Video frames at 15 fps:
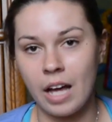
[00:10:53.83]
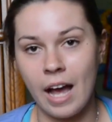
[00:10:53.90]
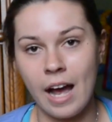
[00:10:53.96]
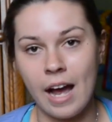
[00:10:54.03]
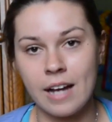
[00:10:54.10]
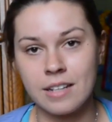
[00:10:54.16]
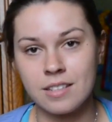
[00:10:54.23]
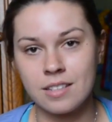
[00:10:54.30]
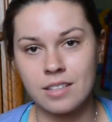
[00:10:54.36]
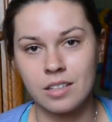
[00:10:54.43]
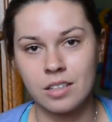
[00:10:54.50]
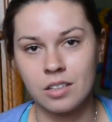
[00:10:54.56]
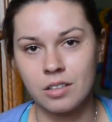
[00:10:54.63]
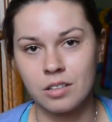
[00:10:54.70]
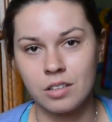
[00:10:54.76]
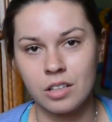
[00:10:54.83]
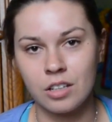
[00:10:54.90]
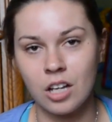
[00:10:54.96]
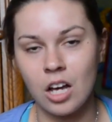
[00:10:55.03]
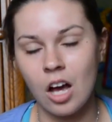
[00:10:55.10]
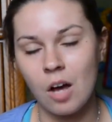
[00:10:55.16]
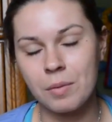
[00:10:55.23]
ask in
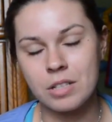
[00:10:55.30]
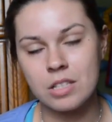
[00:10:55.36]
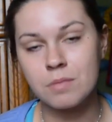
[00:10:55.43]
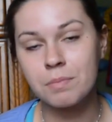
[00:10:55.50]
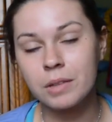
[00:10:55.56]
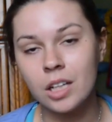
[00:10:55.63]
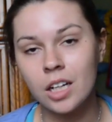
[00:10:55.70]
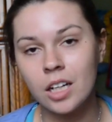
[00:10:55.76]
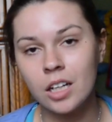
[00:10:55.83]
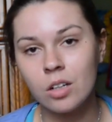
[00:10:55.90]
the comments below.